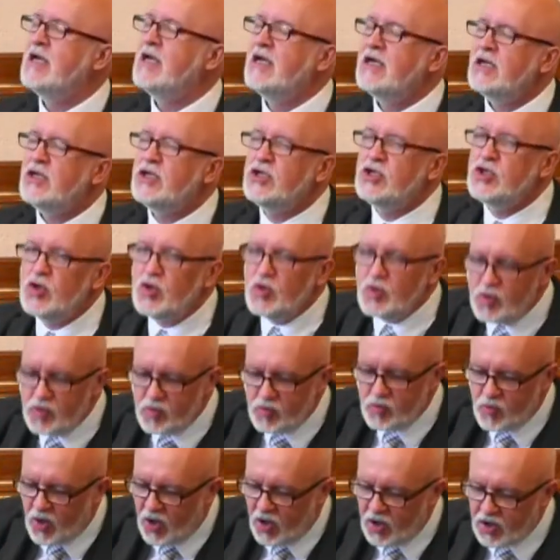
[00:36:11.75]
do
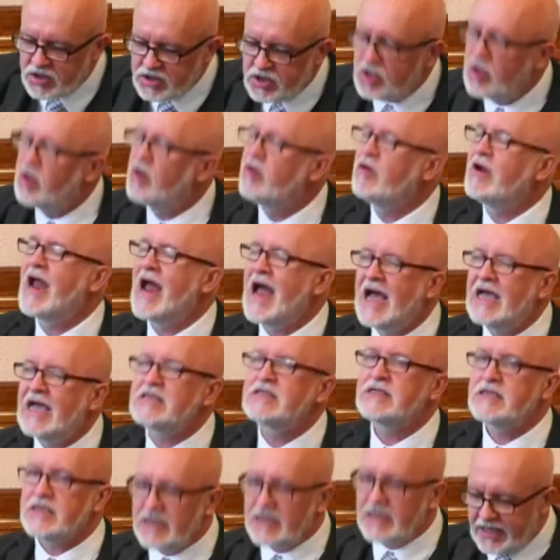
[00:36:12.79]
what you're
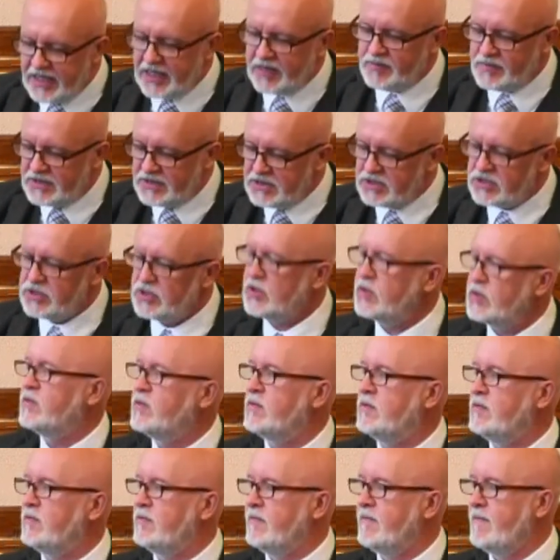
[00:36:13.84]
asking him to do.
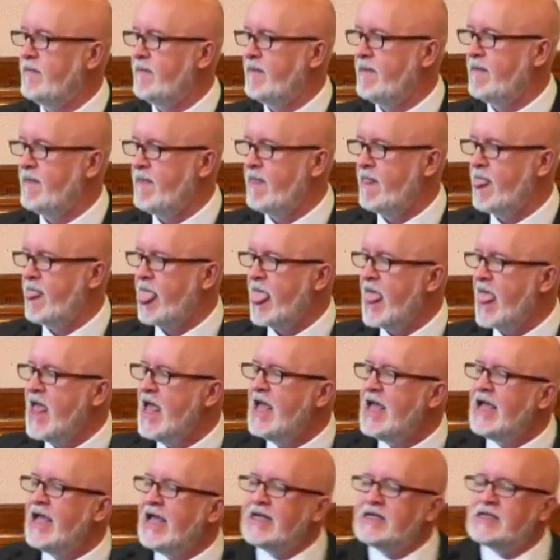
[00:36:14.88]

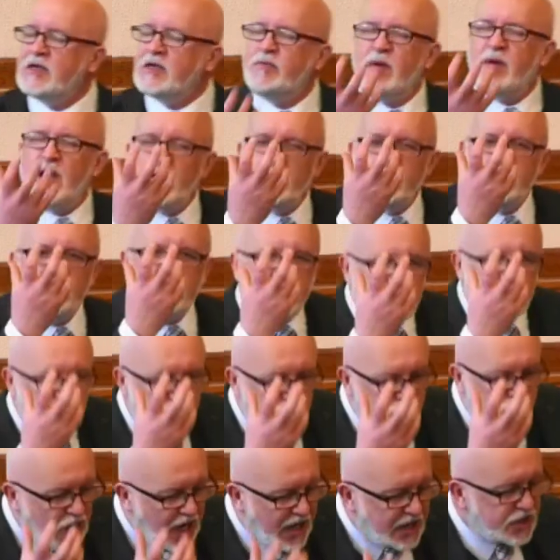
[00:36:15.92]
It's about
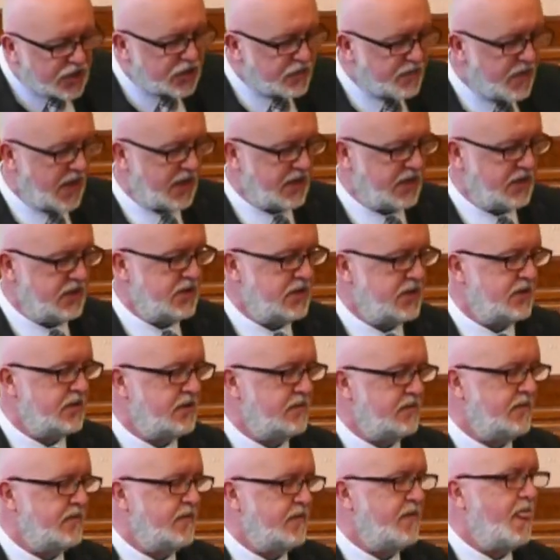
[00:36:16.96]
judgment.
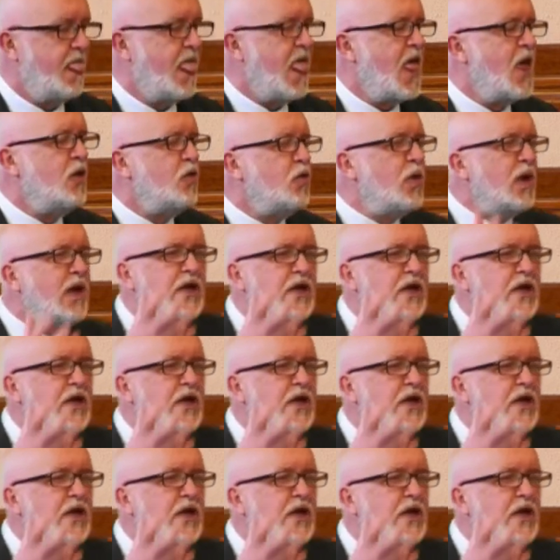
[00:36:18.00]
We